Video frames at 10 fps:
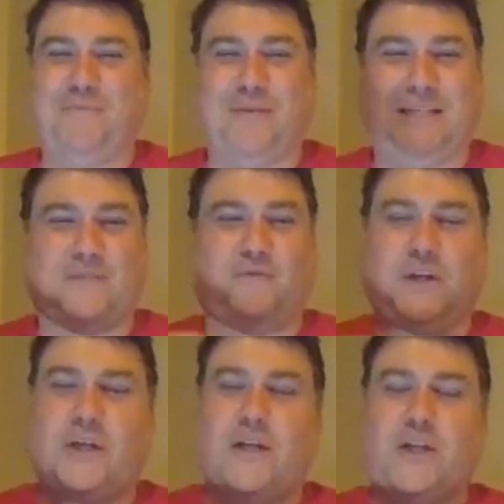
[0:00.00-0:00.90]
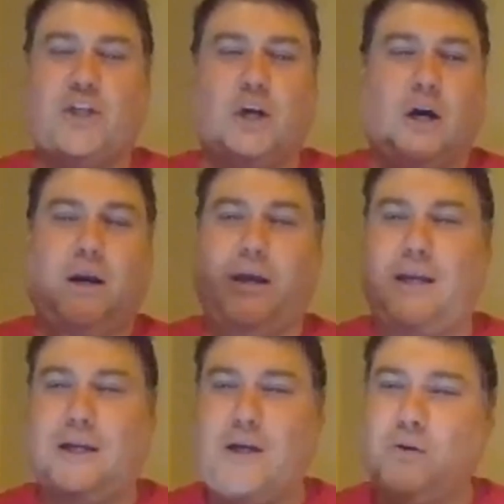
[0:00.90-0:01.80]
he puts his fish in a
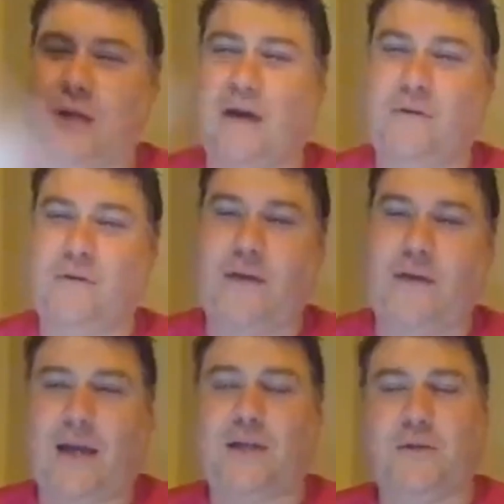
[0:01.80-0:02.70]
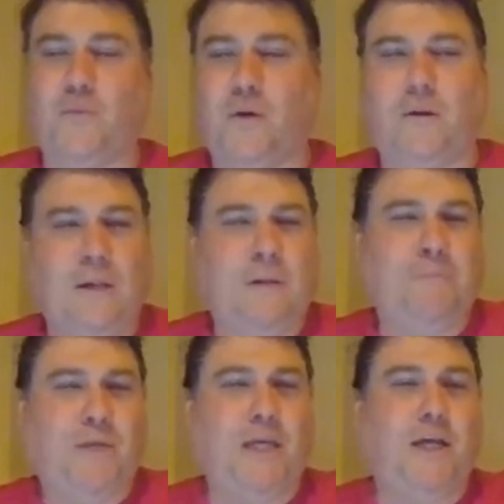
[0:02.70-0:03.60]
jar and he goes off on vacation. Well,
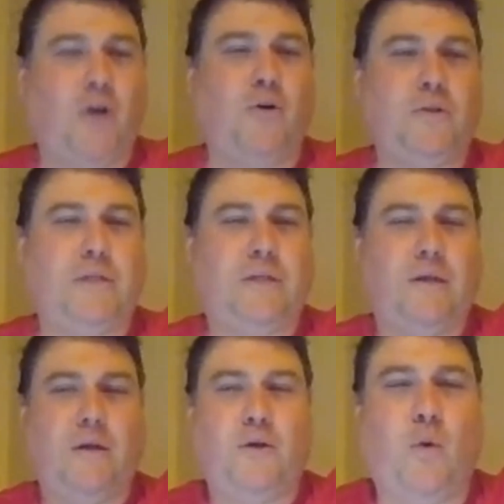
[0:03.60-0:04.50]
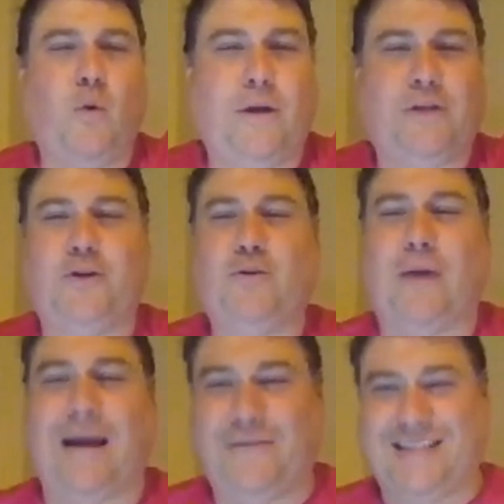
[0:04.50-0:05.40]
he goes to where Richard
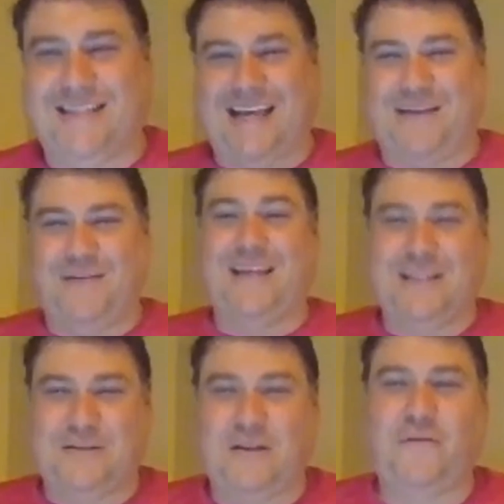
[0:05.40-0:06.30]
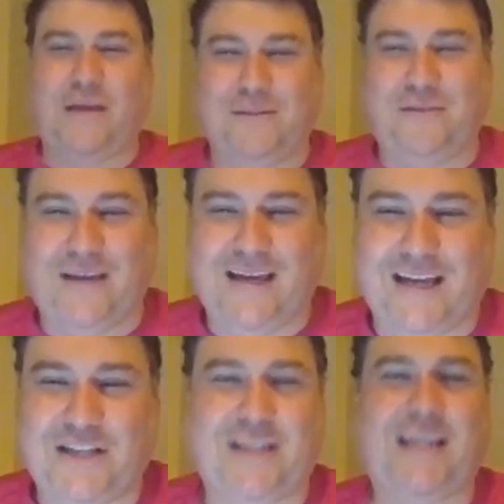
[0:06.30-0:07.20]
Dreyfuss is having his family
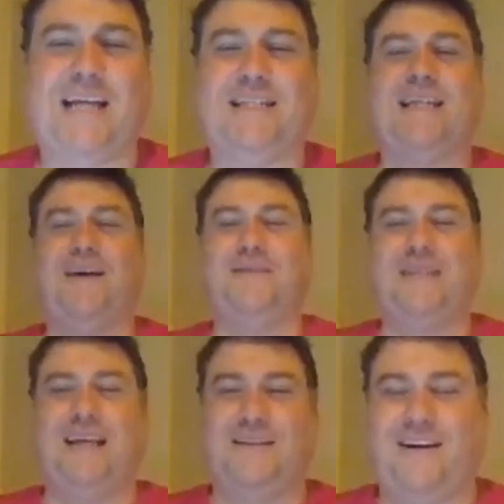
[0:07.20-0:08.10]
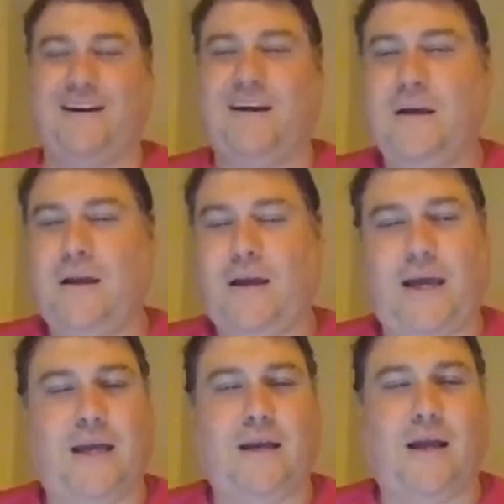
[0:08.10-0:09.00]
vacation. He has his house out there.
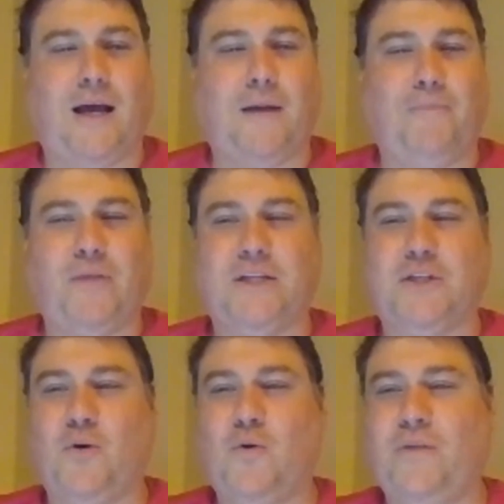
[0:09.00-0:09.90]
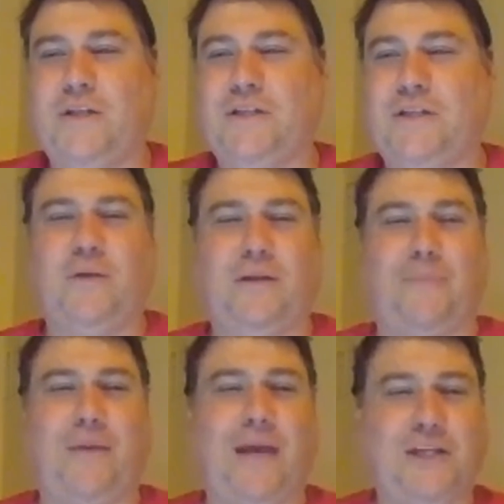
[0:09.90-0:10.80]
And so this is when a
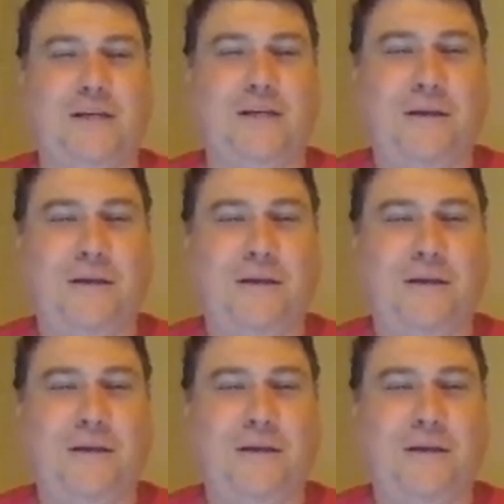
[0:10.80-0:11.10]
patient